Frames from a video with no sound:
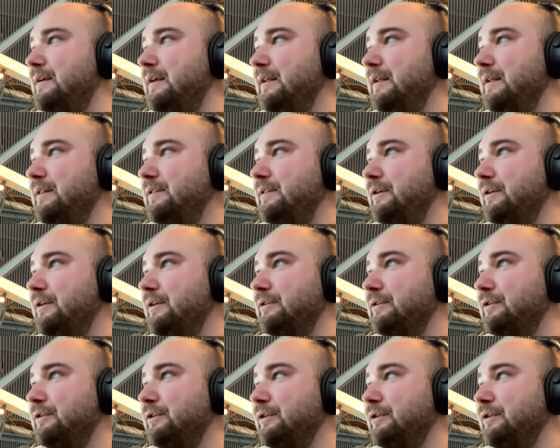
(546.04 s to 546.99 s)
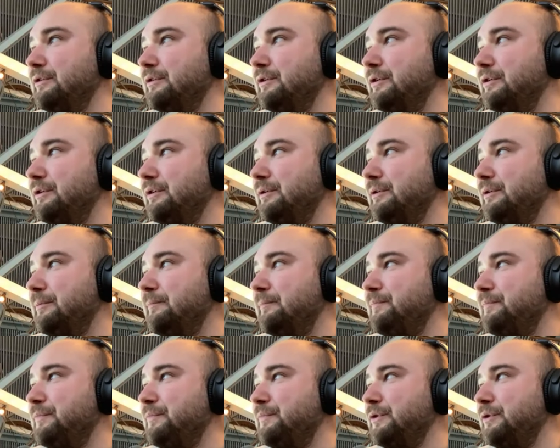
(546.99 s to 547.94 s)
in the the, the um,
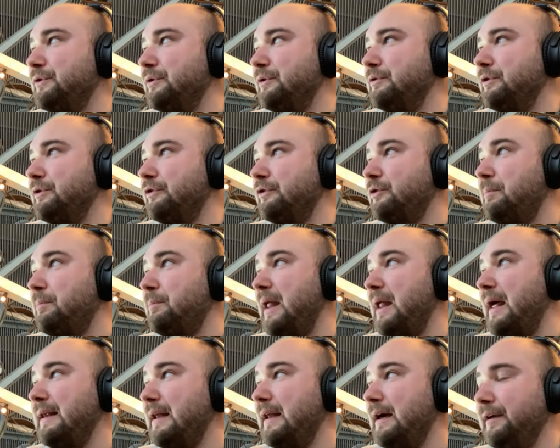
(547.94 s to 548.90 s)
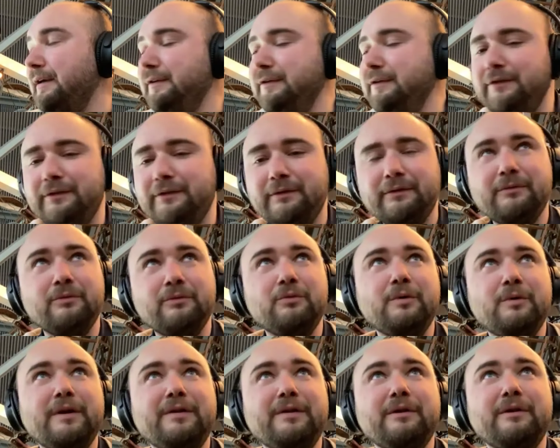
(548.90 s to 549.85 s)
the, the supply lines
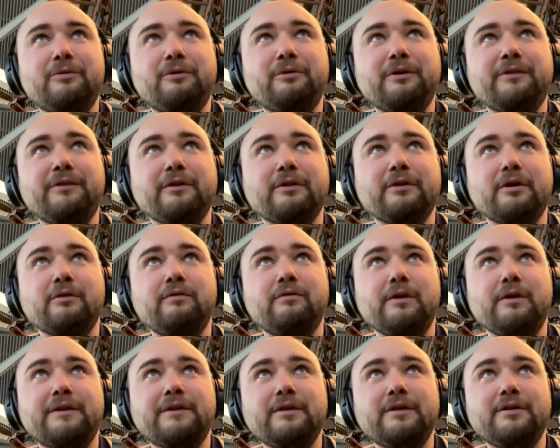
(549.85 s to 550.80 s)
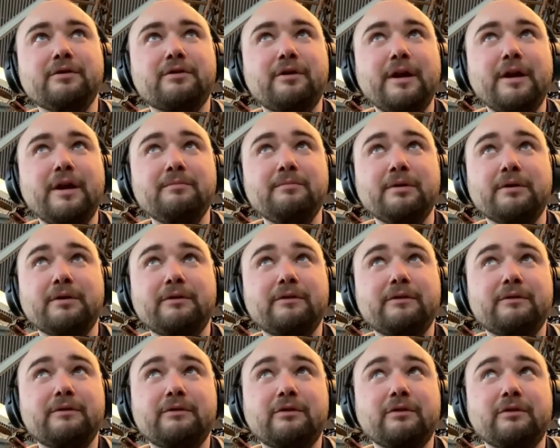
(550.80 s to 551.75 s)
with the recent conflict in Ukraine, but
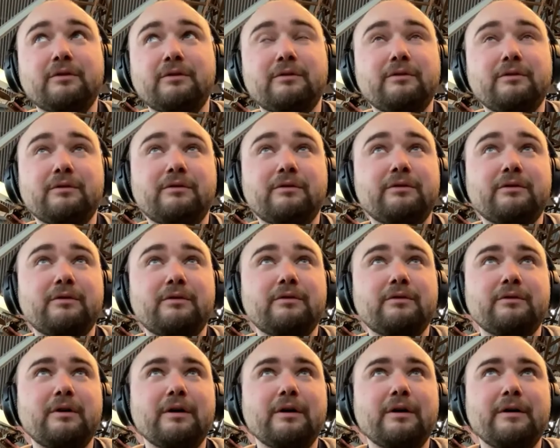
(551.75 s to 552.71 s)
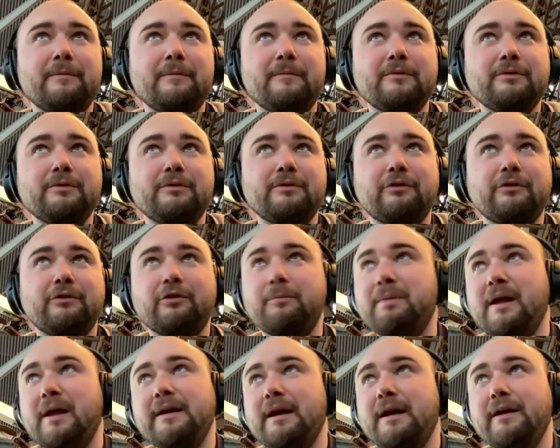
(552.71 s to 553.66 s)
uh, the
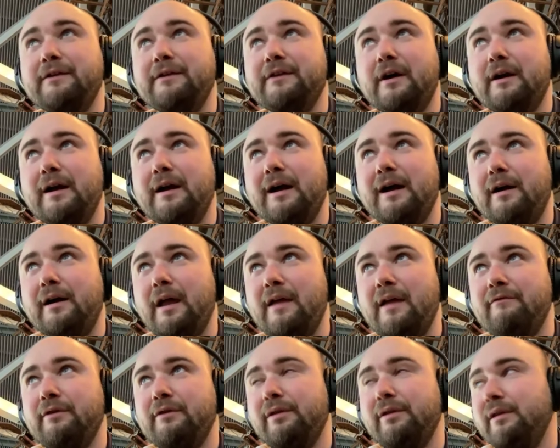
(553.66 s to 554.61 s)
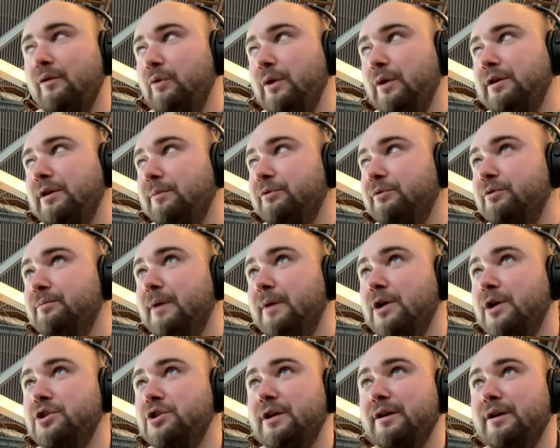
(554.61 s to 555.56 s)
supply lines are, are everything when it comes to
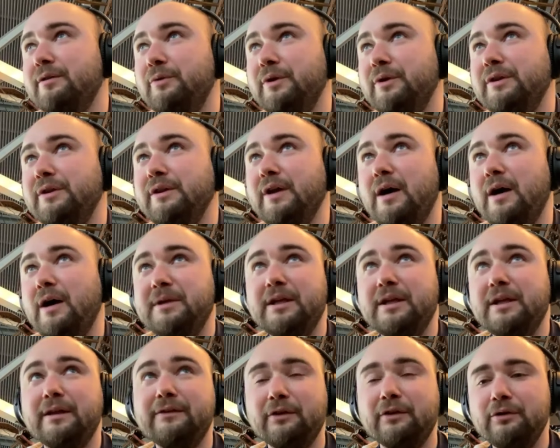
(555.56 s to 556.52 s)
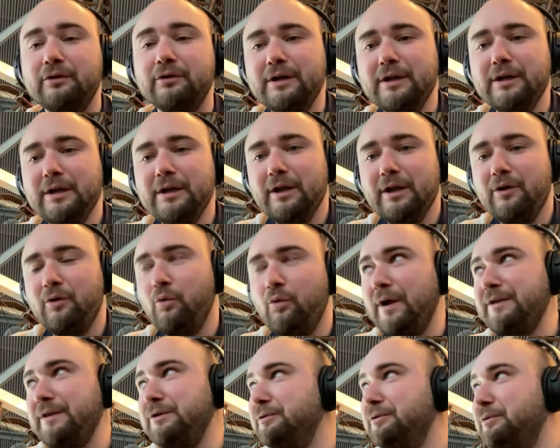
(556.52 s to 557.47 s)
marching with an army and so
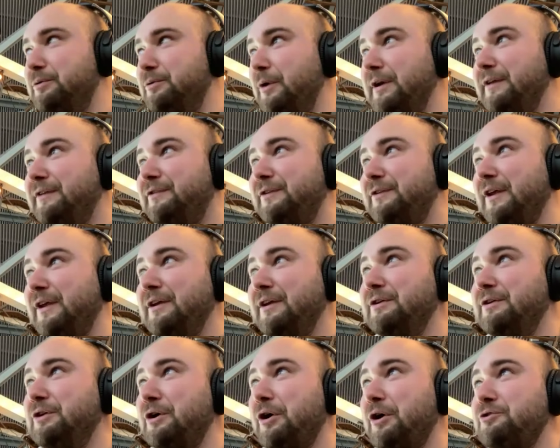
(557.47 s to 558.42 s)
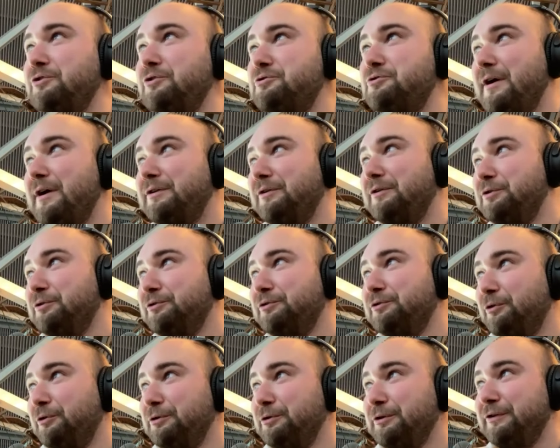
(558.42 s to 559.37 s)
when you when it's in the contract of your
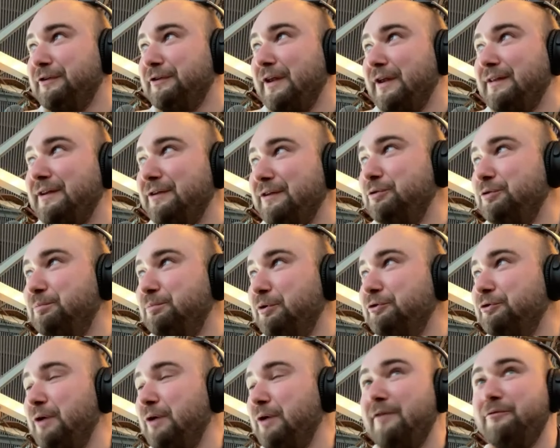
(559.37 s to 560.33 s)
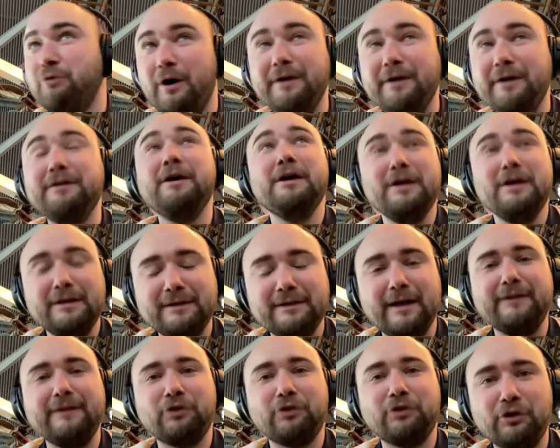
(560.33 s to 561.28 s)
soldiers that they're supposed to have wine
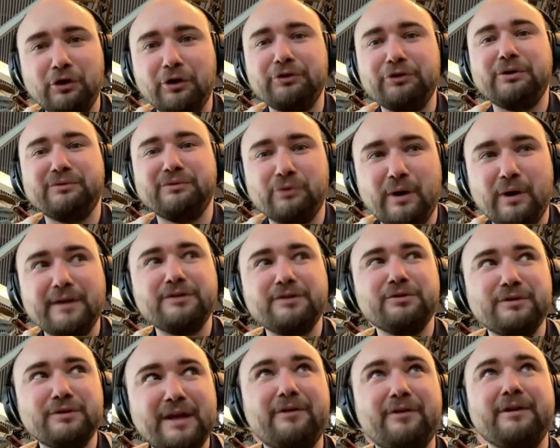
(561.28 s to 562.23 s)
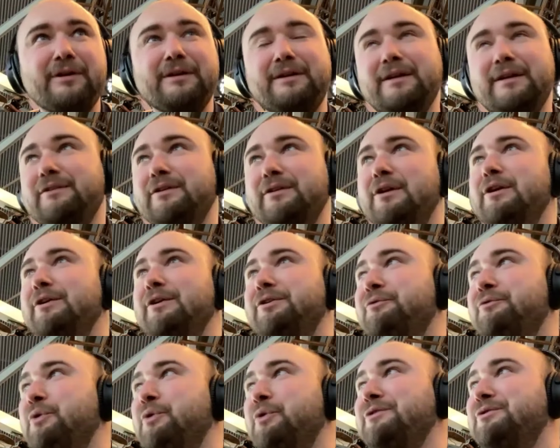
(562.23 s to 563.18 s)
that's a lot of wine to carry that's a lot
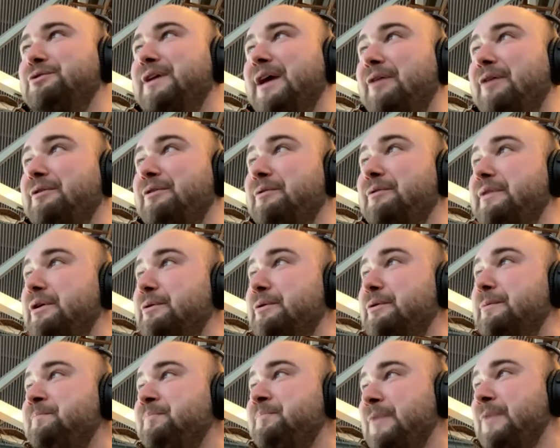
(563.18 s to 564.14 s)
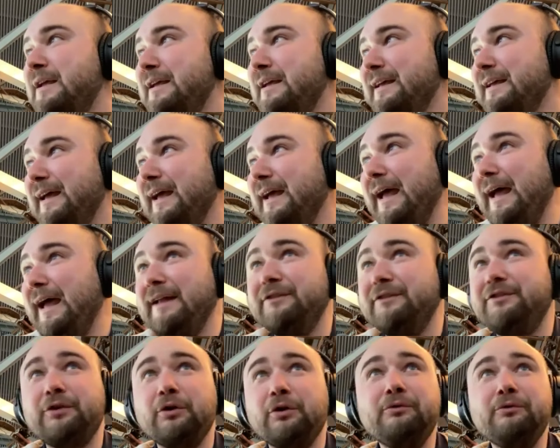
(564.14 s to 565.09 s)
of wine to carry with you
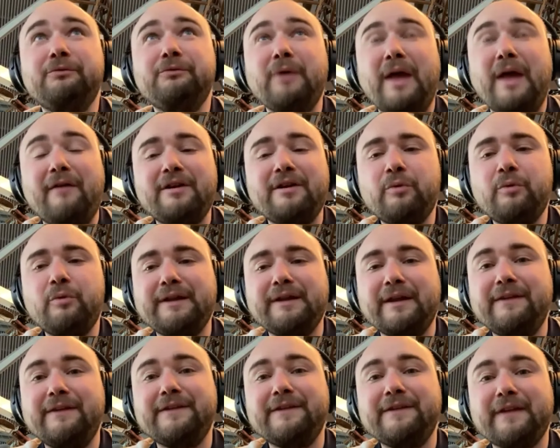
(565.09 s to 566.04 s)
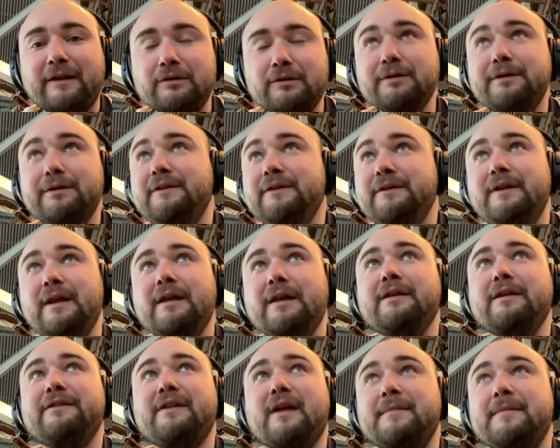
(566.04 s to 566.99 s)
and so everywhere they settled they
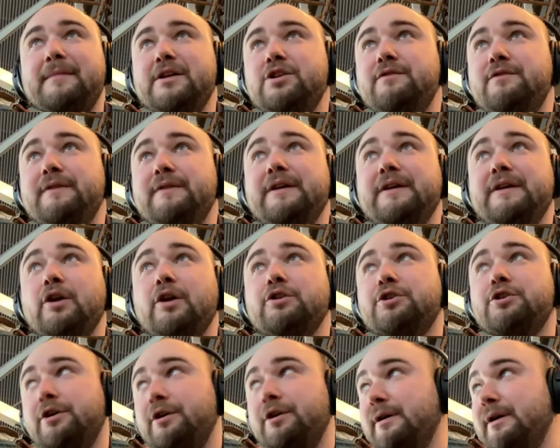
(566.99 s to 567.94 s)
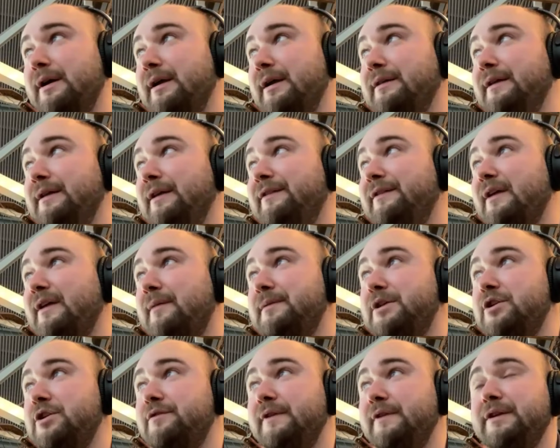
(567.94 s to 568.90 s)
established viticulture and they
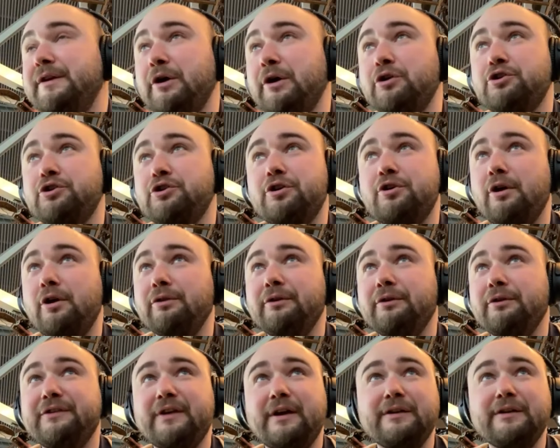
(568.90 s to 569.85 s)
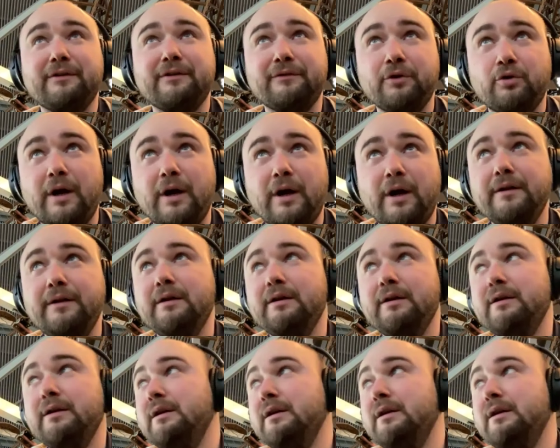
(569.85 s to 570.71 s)
established viticulture on the sides of the rhine